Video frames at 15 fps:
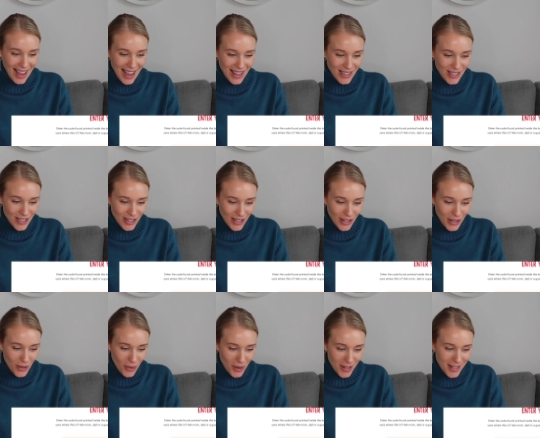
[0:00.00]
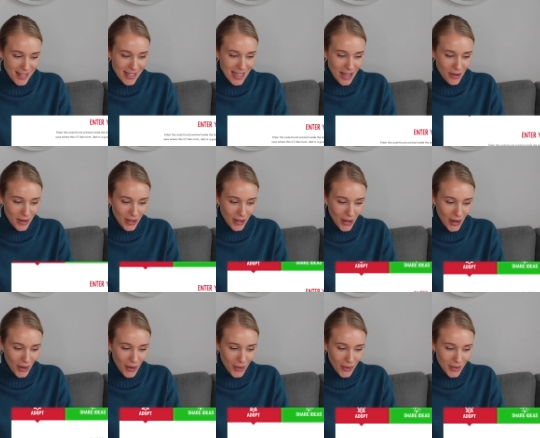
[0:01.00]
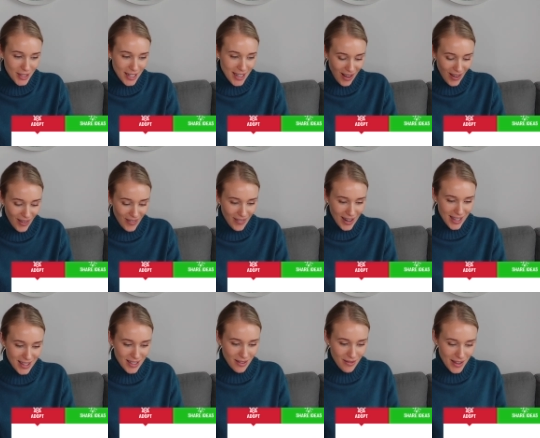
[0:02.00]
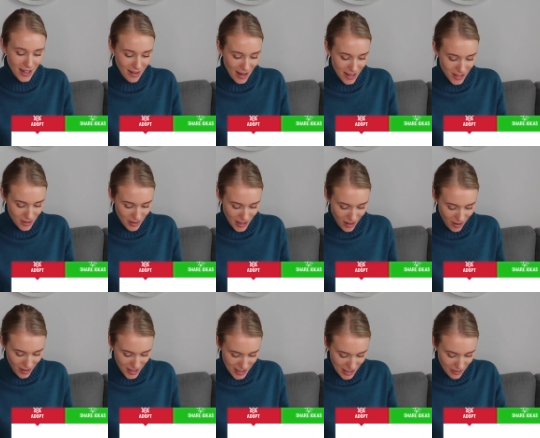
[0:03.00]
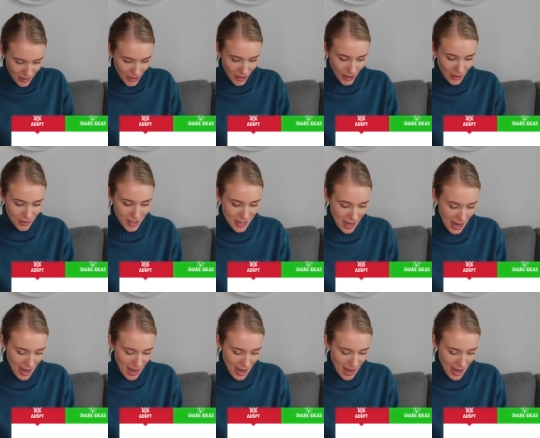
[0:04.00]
Enter your secret code. All right, so we are entering our secret code